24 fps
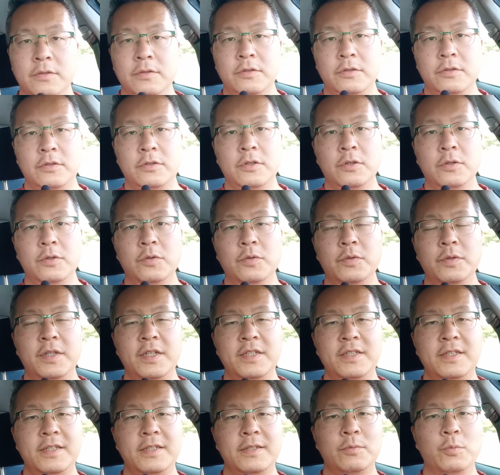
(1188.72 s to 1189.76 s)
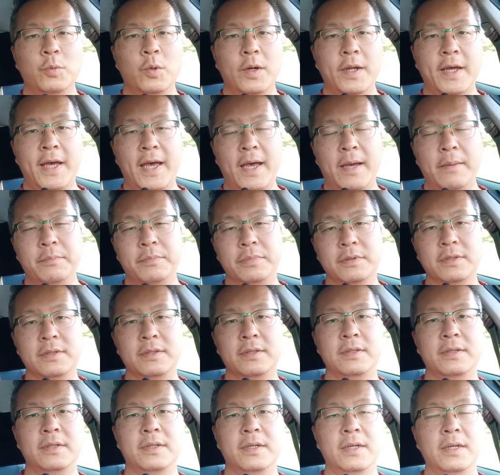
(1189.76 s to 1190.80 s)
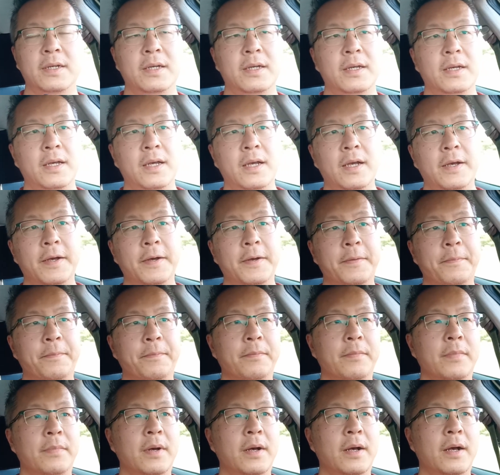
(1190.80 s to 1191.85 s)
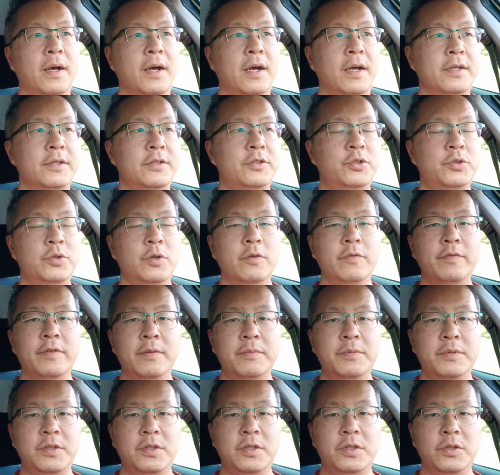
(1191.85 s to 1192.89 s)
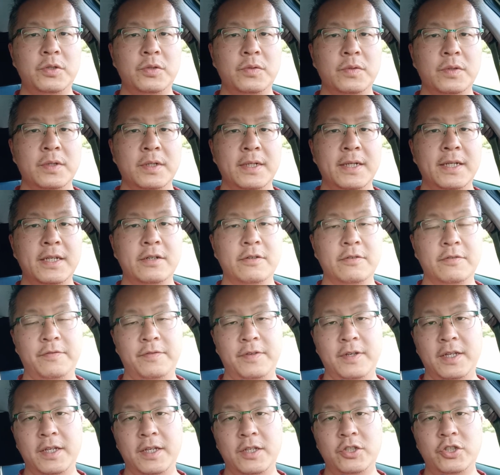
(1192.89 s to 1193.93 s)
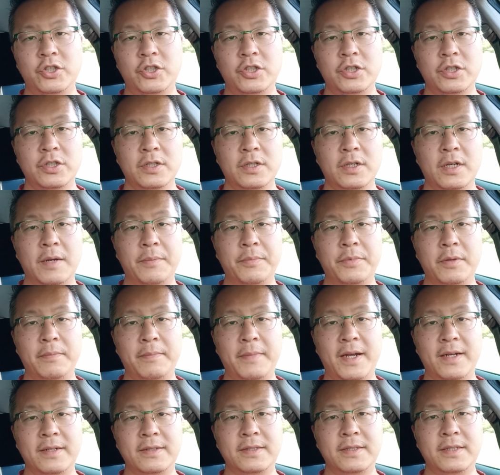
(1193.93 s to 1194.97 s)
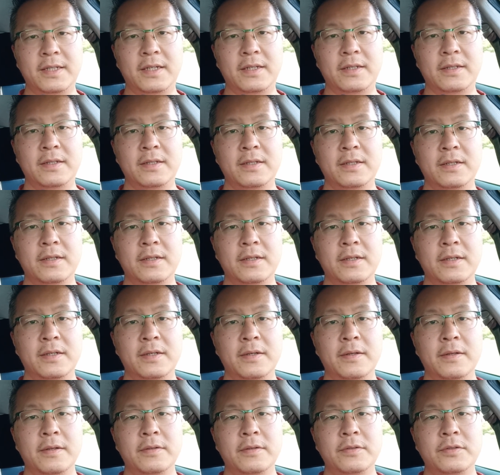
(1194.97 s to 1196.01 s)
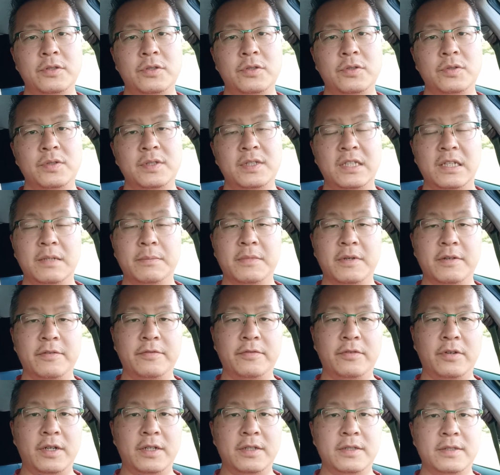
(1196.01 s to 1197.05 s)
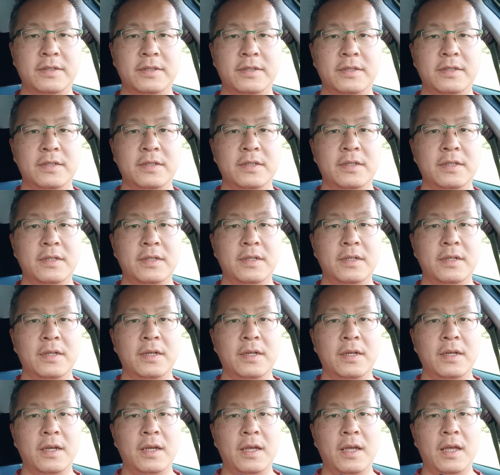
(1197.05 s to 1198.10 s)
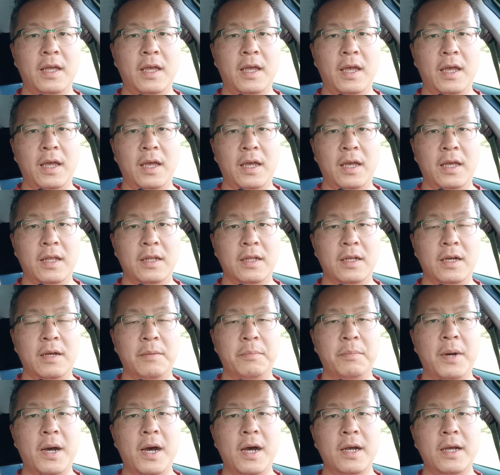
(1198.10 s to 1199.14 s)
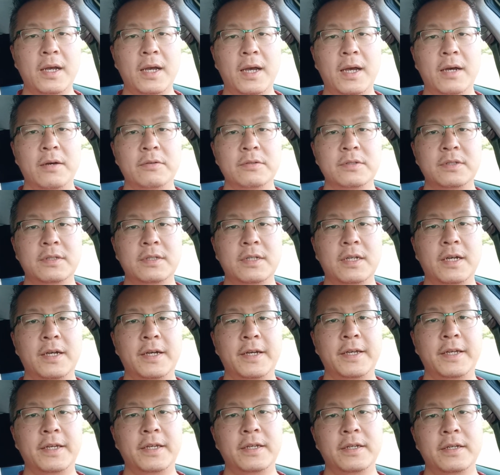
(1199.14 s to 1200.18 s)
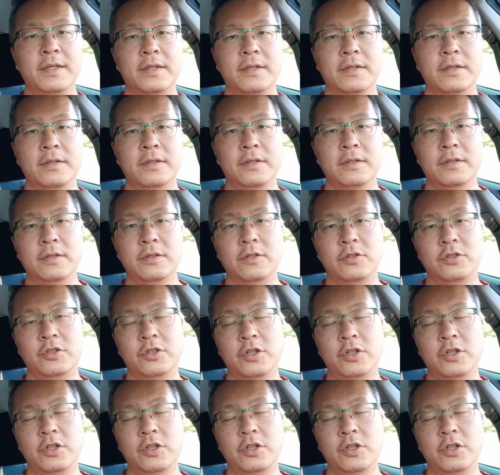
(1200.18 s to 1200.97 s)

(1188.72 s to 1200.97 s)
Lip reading: So this is what happened. I drove up to a little village up the mountain to see my friends, and I parked outside the